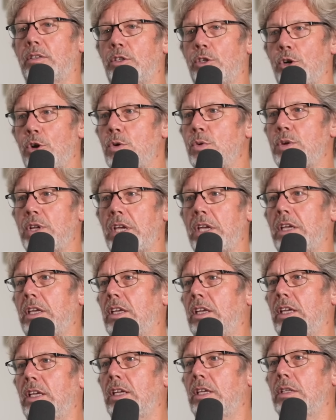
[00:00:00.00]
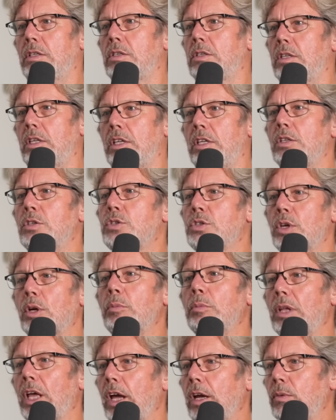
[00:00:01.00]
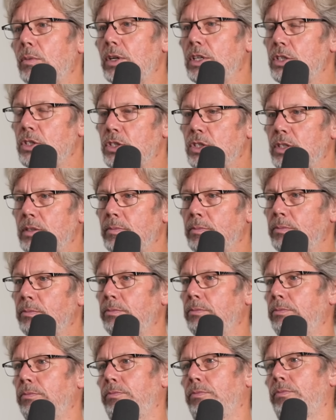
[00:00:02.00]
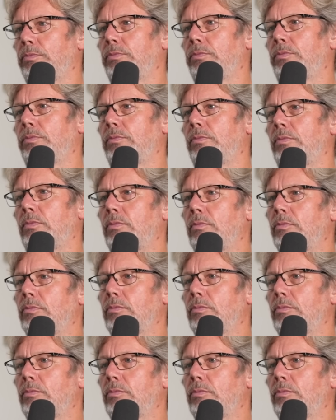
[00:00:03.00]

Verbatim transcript: coding in in some language. And